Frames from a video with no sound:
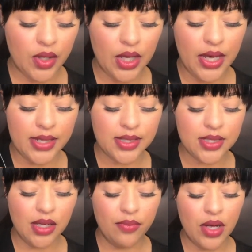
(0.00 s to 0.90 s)
Get
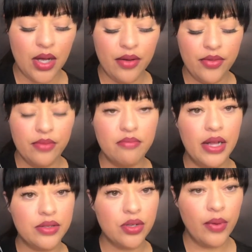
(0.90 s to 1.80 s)
some of the
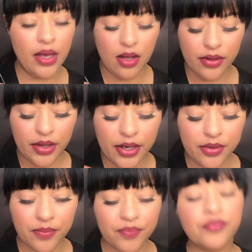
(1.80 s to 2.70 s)
Melt Away on there,
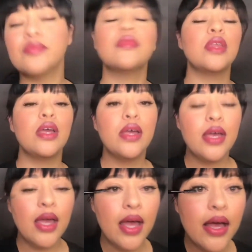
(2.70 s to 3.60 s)

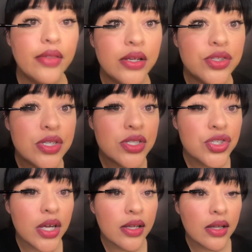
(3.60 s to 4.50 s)
and then just
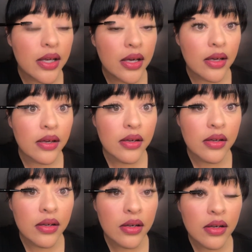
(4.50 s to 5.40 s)
gently
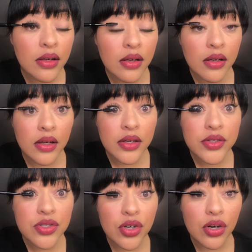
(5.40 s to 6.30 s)

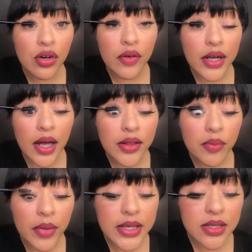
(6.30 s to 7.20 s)
start going at the
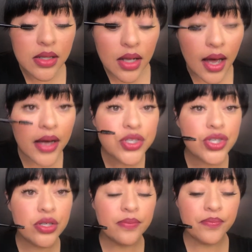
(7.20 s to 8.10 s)
base of the
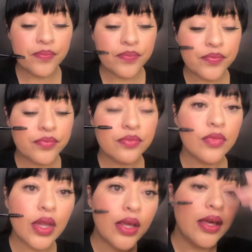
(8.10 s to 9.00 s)
lash.
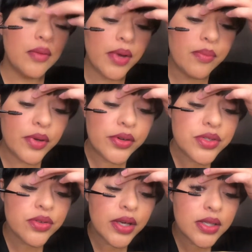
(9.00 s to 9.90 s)
And get my mirror
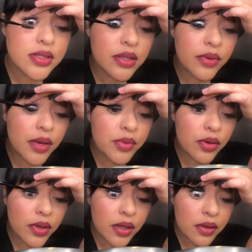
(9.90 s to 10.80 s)
so I can see what I'm
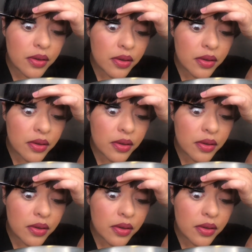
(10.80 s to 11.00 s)
doing,